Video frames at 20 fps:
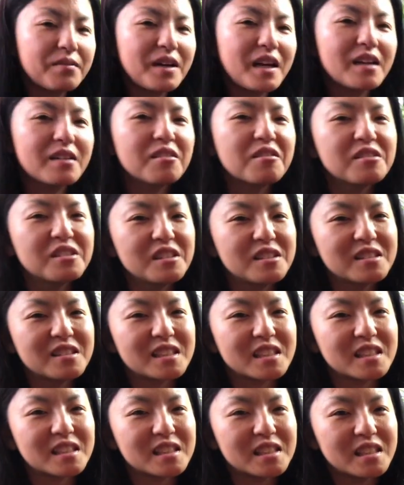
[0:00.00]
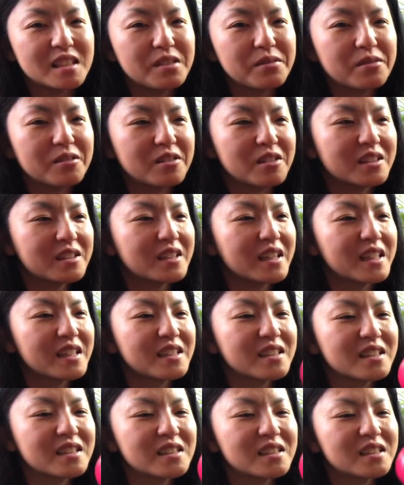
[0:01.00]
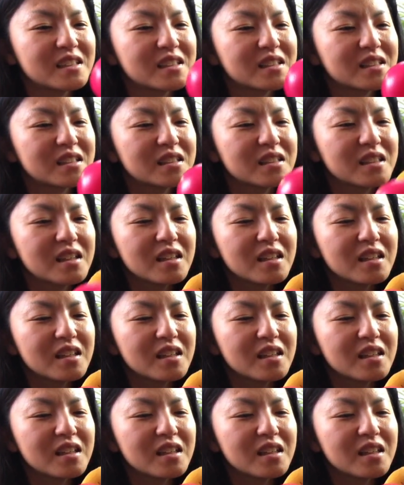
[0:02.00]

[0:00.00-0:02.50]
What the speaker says: I don't use this anymore. This is,